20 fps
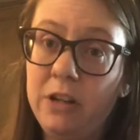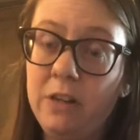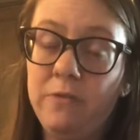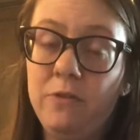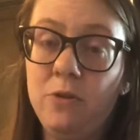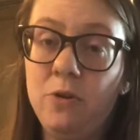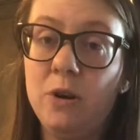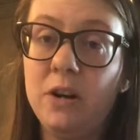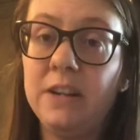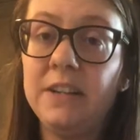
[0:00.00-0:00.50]
of
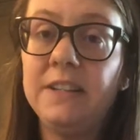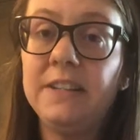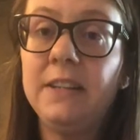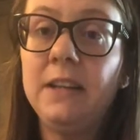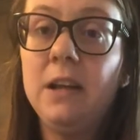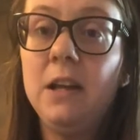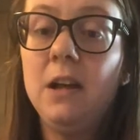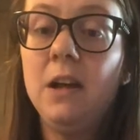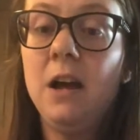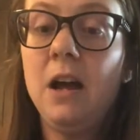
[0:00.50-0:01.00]
course.
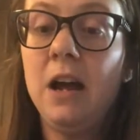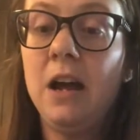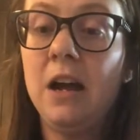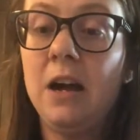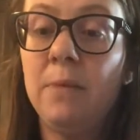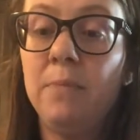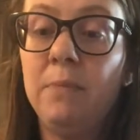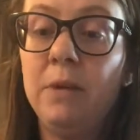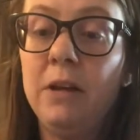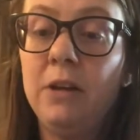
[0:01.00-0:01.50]

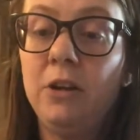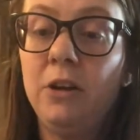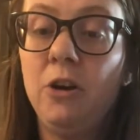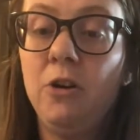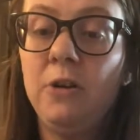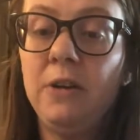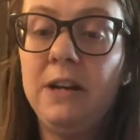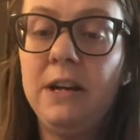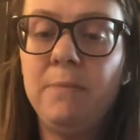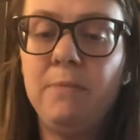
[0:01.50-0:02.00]

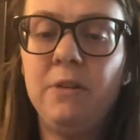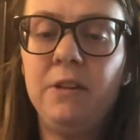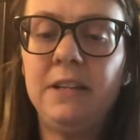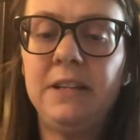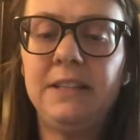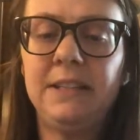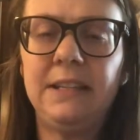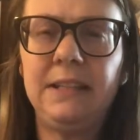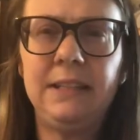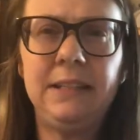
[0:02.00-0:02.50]
Coconut milk
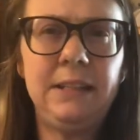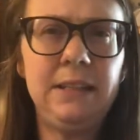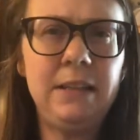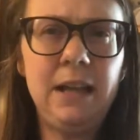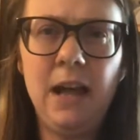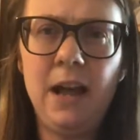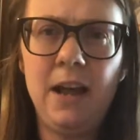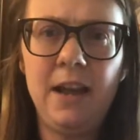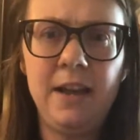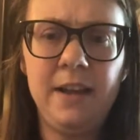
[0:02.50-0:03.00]
is a little
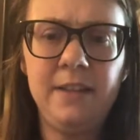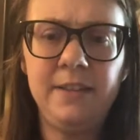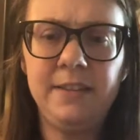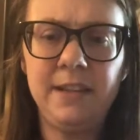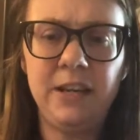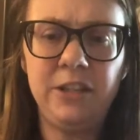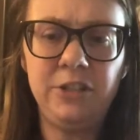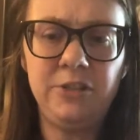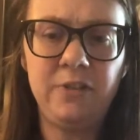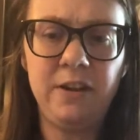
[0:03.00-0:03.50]
high in
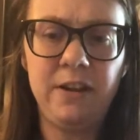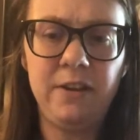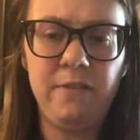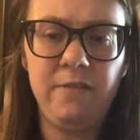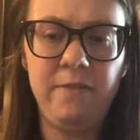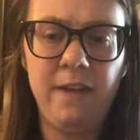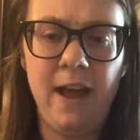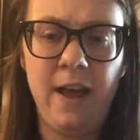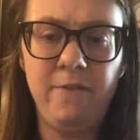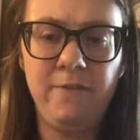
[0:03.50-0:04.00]
saturated
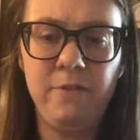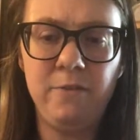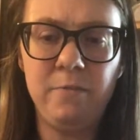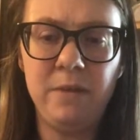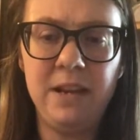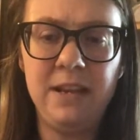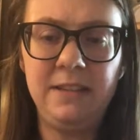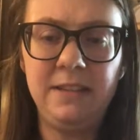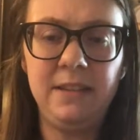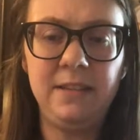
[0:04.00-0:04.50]
fat for
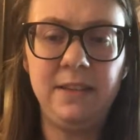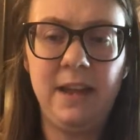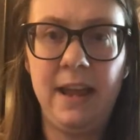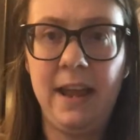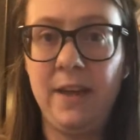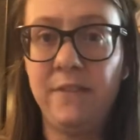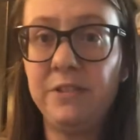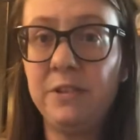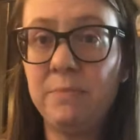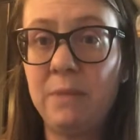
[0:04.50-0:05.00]
me since I
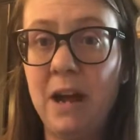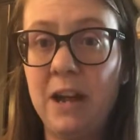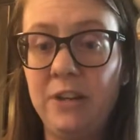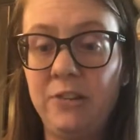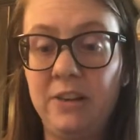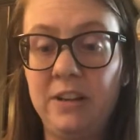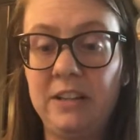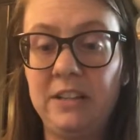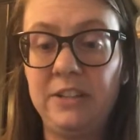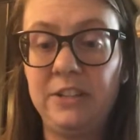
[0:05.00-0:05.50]
have some high
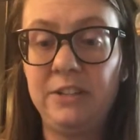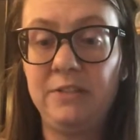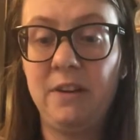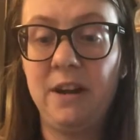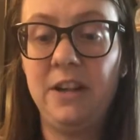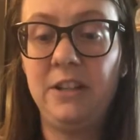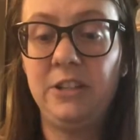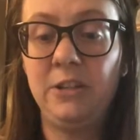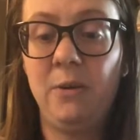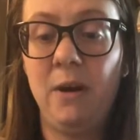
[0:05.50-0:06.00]

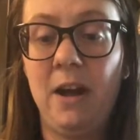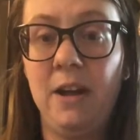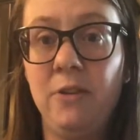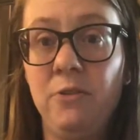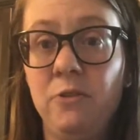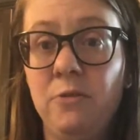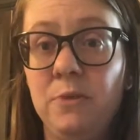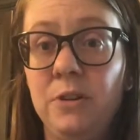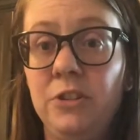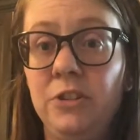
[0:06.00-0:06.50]
triglycerides, so I
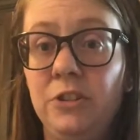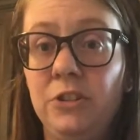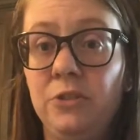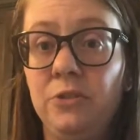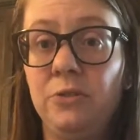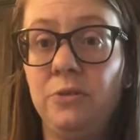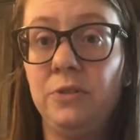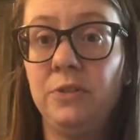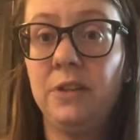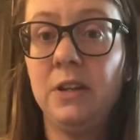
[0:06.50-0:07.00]
always
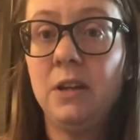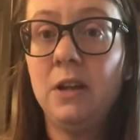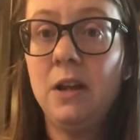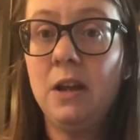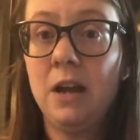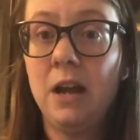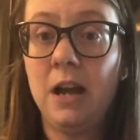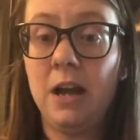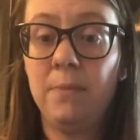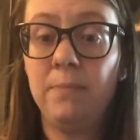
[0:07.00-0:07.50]
use
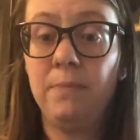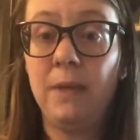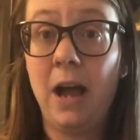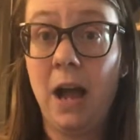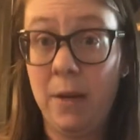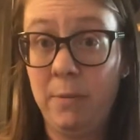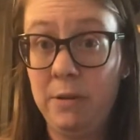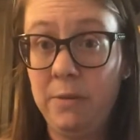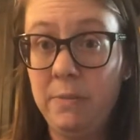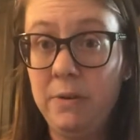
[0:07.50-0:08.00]

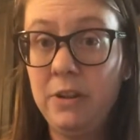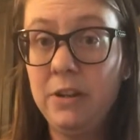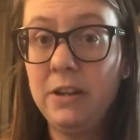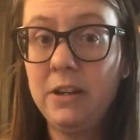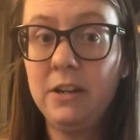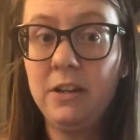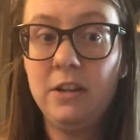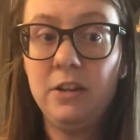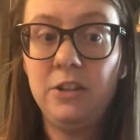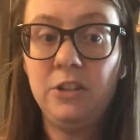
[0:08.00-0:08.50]
almond
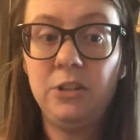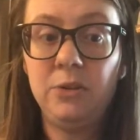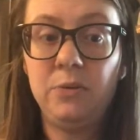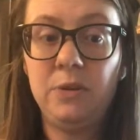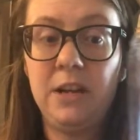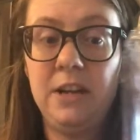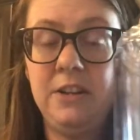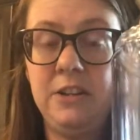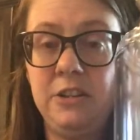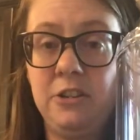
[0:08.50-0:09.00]
milk. So
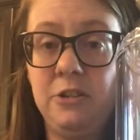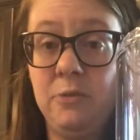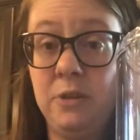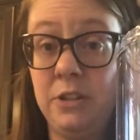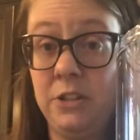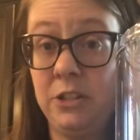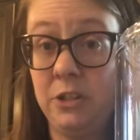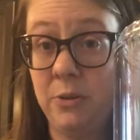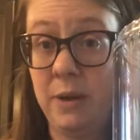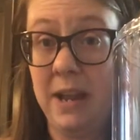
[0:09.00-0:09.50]
what I do
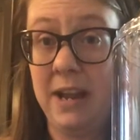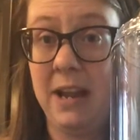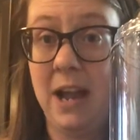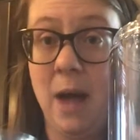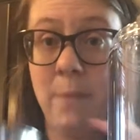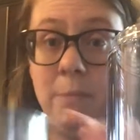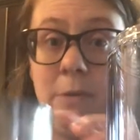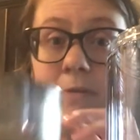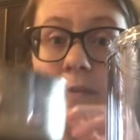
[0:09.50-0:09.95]
is do a cup of